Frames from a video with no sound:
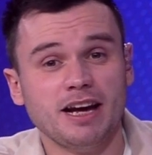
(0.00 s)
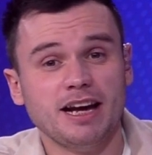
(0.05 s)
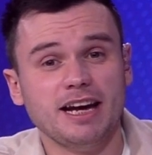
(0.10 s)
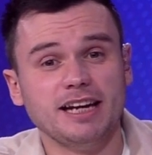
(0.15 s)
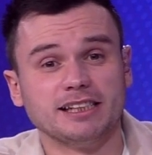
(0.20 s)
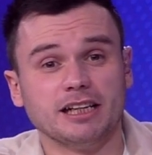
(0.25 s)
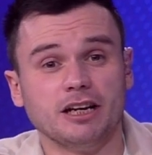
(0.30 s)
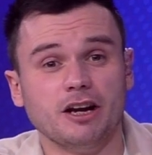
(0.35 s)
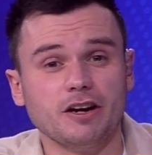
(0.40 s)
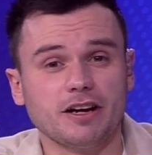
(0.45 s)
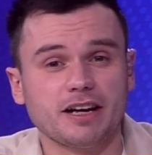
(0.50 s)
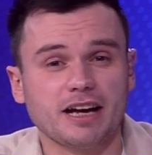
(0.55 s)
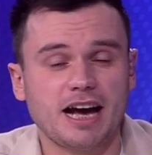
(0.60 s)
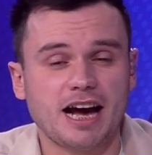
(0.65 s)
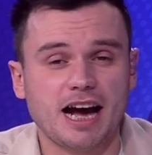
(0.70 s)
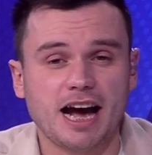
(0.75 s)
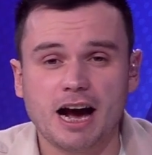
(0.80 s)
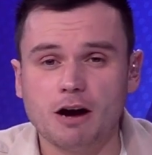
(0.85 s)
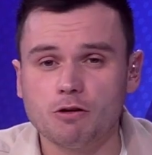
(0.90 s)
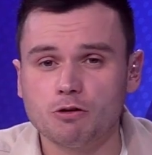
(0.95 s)
Here's a look
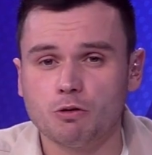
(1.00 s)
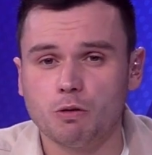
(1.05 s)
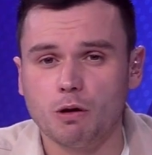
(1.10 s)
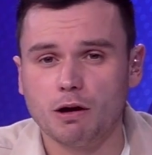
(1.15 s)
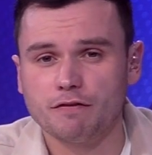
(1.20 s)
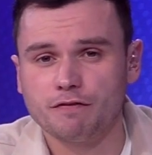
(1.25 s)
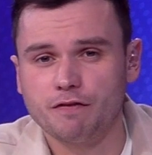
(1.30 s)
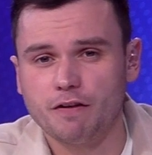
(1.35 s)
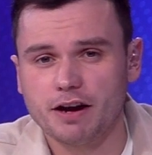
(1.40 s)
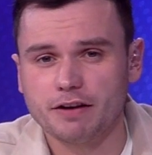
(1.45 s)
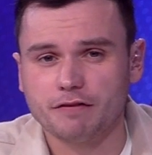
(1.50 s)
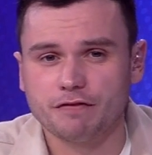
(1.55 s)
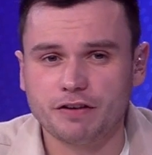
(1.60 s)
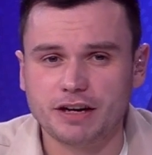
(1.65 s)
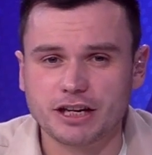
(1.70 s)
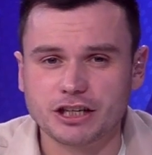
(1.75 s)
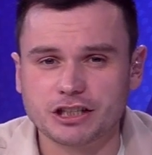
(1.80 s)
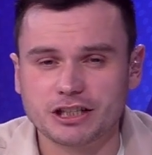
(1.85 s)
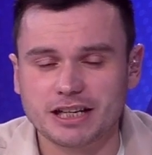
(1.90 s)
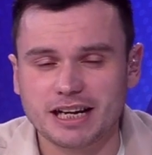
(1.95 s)
at how qualifying
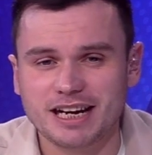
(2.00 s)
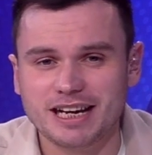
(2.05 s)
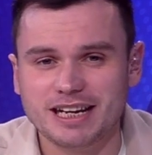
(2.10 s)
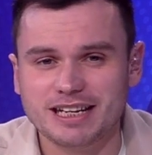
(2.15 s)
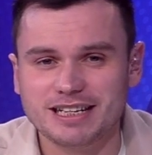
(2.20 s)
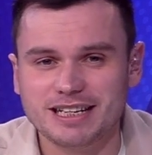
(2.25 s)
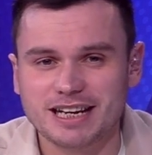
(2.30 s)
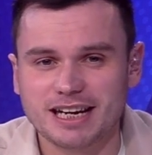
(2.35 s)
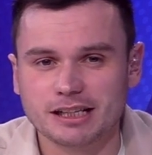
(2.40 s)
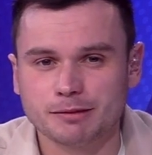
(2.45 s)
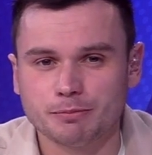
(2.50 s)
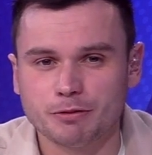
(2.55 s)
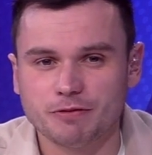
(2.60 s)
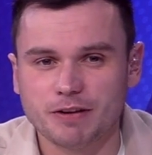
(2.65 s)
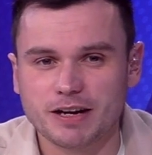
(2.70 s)
finished in Yas